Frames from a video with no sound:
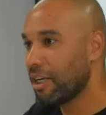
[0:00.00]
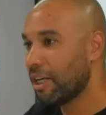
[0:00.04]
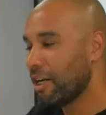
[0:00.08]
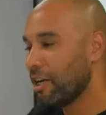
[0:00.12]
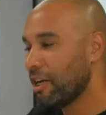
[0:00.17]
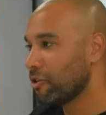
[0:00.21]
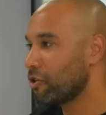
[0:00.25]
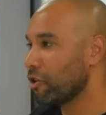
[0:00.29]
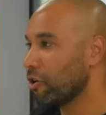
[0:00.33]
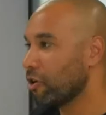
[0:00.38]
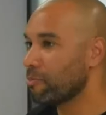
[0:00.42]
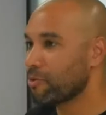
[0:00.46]

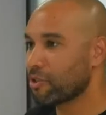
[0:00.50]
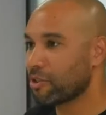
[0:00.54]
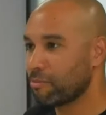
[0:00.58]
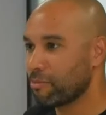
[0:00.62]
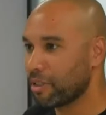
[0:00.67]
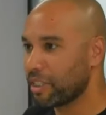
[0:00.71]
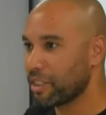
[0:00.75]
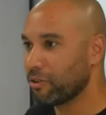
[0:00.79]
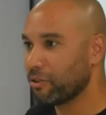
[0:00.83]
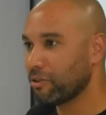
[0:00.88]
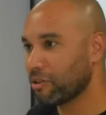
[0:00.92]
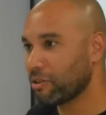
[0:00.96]
Jobs to Be
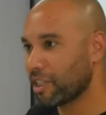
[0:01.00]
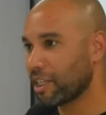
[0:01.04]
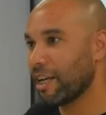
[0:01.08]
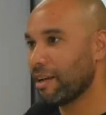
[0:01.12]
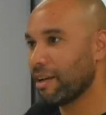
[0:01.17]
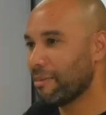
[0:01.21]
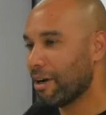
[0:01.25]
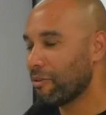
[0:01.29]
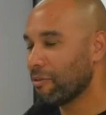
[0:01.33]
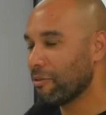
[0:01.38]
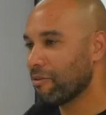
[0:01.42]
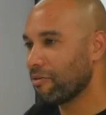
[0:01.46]
Done came
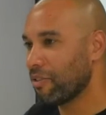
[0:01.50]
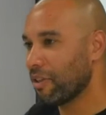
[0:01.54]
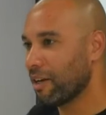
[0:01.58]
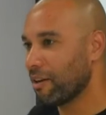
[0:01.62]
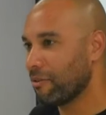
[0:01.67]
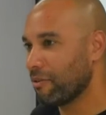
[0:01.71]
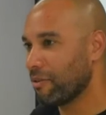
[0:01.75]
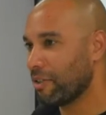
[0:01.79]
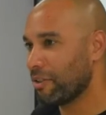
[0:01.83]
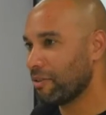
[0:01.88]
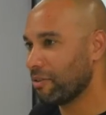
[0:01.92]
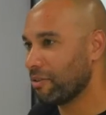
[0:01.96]
out of that
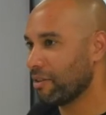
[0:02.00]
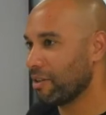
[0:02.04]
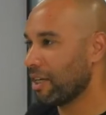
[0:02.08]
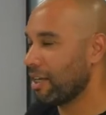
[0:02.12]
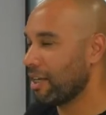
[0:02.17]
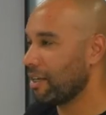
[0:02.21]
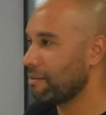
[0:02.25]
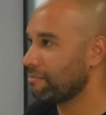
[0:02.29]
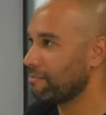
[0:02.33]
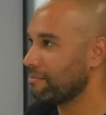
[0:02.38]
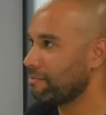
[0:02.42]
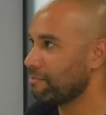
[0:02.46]

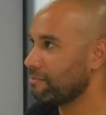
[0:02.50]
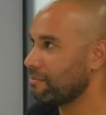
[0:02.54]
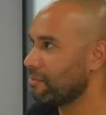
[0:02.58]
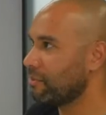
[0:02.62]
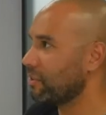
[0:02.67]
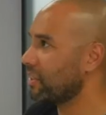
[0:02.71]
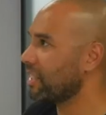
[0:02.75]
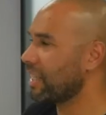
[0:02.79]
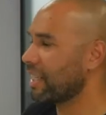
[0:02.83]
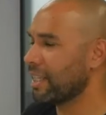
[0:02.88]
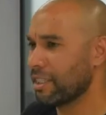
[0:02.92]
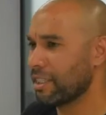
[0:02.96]

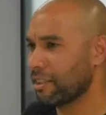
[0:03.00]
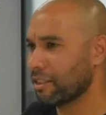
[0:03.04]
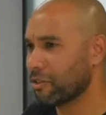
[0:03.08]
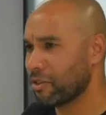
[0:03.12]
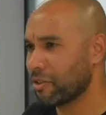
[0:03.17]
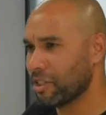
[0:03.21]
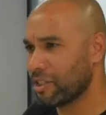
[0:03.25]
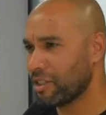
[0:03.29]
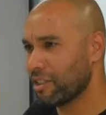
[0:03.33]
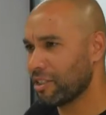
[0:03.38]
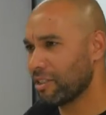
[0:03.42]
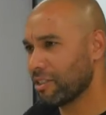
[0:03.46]
with Clayton
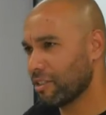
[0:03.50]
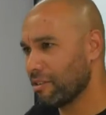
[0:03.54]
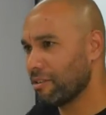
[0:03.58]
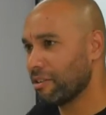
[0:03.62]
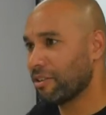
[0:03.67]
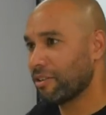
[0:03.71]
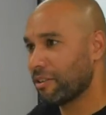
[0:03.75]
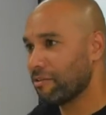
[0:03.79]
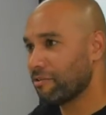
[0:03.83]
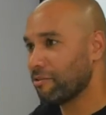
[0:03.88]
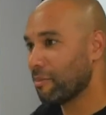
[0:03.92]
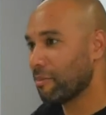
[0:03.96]
Christensen, I
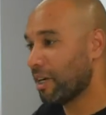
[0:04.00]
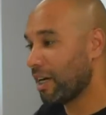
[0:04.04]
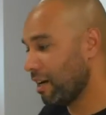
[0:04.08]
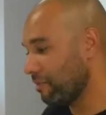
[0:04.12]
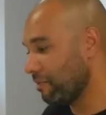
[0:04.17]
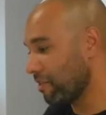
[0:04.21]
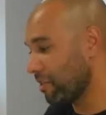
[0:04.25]
think, from Harvard.